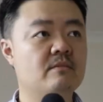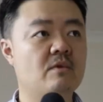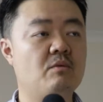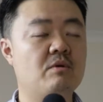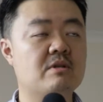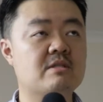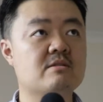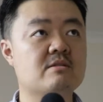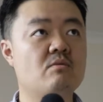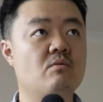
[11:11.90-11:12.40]

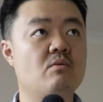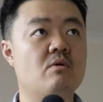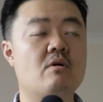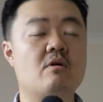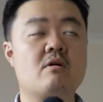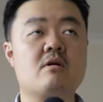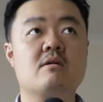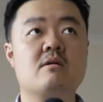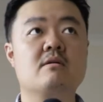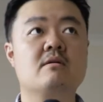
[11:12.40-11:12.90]
what's the
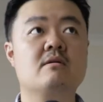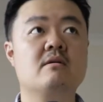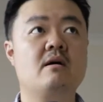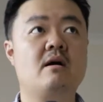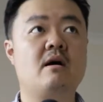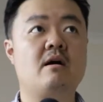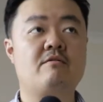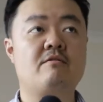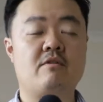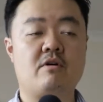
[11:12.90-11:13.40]
word?
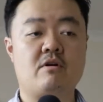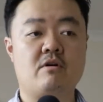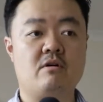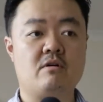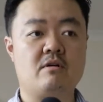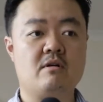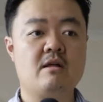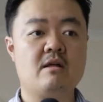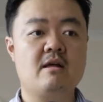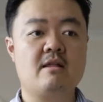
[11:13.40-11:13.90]
I
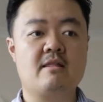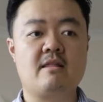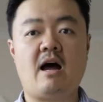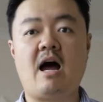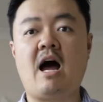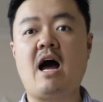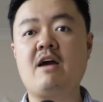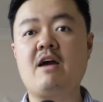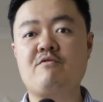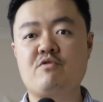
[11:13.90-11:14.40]
forgot. The
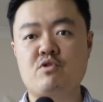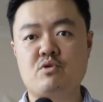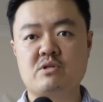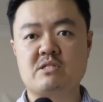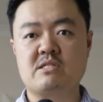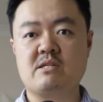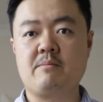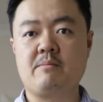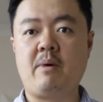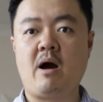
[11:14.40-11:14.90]
high
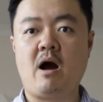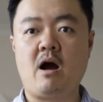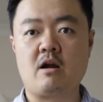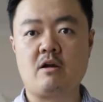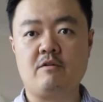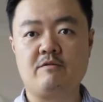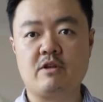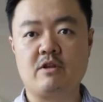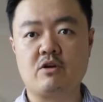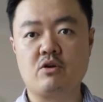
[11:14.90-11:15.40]
frequency part
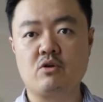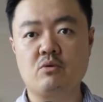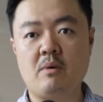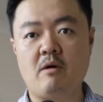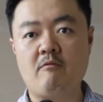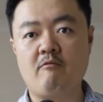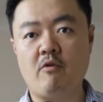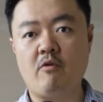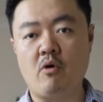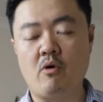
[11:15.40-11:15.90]
of the
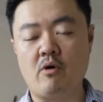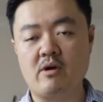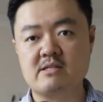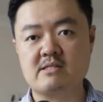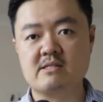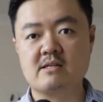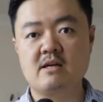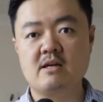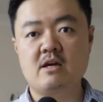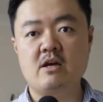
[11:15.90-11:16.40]
human
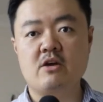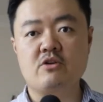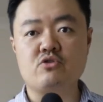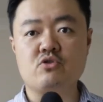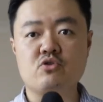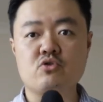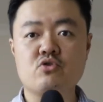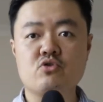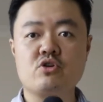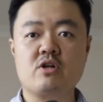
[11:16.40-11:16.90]
voice,
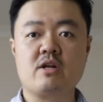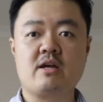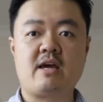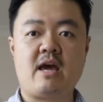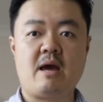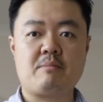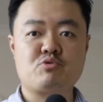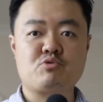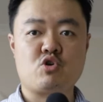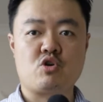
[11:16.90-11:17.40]
usually
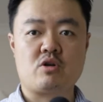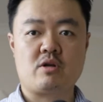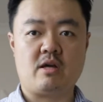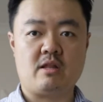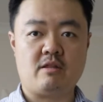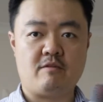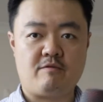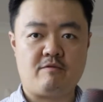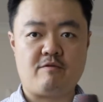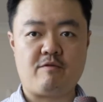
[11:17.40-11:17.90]
captured
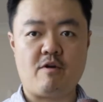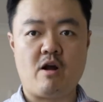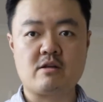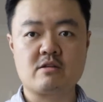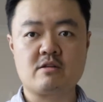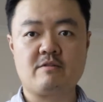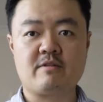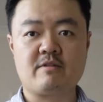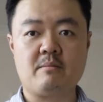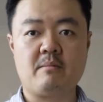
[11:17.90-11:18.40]
in the
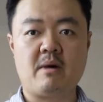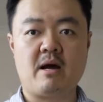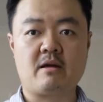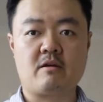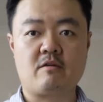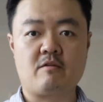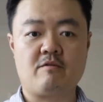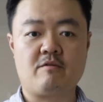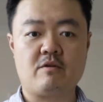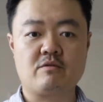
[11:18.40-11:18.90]
front of the
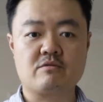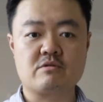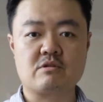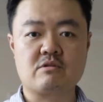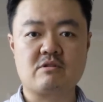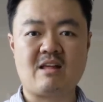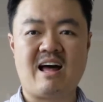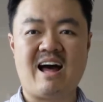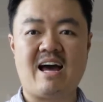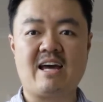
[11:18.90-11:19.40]
microphone.
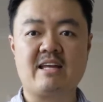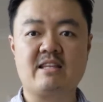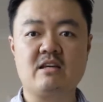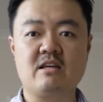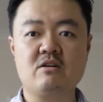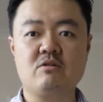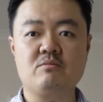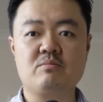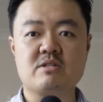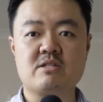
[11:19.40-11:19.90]
So the
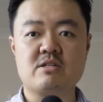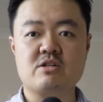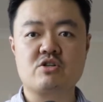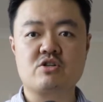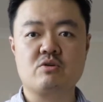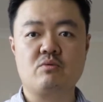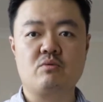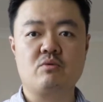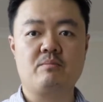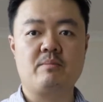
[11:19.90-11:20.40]
ideal
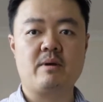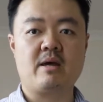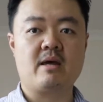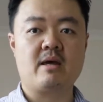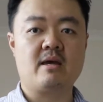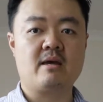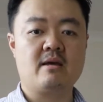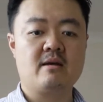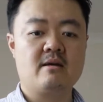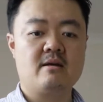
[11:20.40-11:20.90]
position would
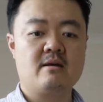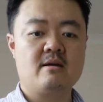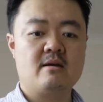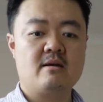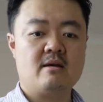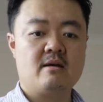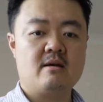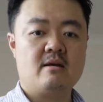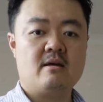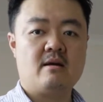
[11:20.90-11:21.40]
be
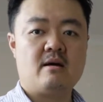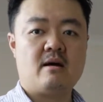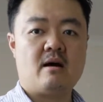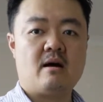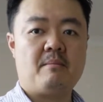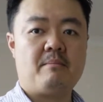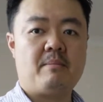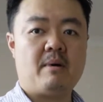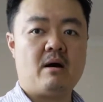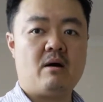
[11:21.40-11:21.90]

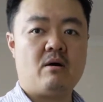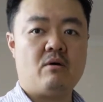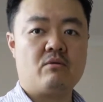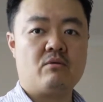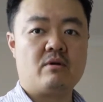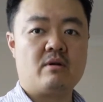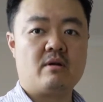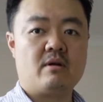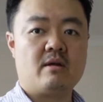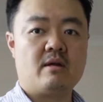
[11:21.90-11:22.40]

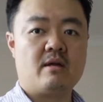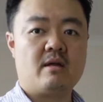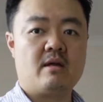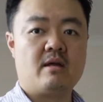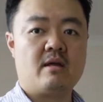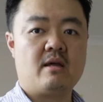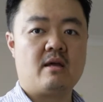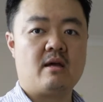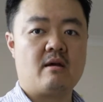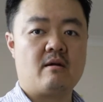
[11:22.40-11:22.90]
about
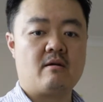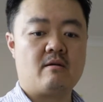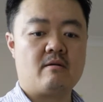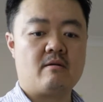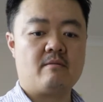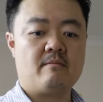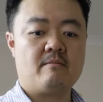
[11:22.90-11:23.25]
here.